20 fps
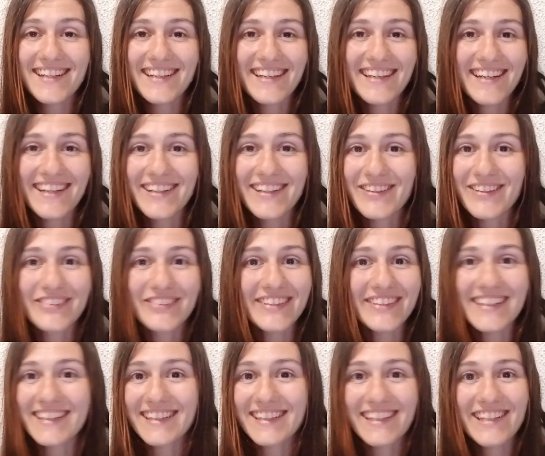on
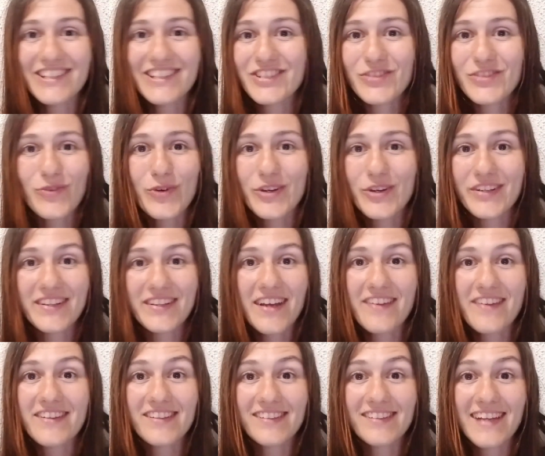English or in
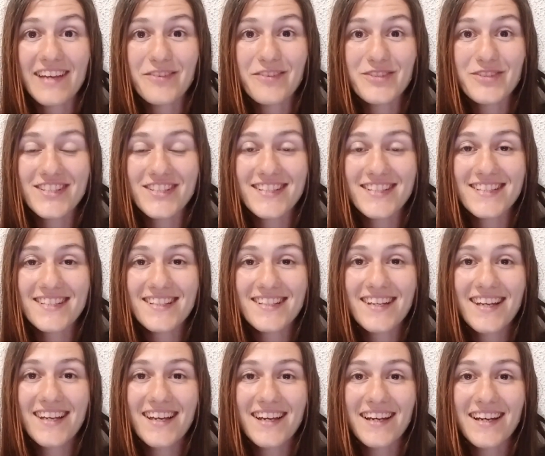other languages,
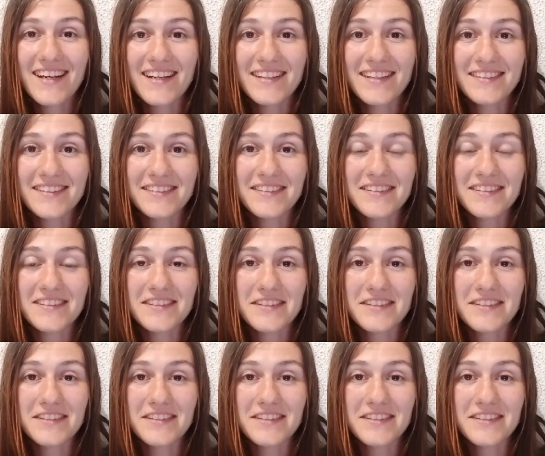and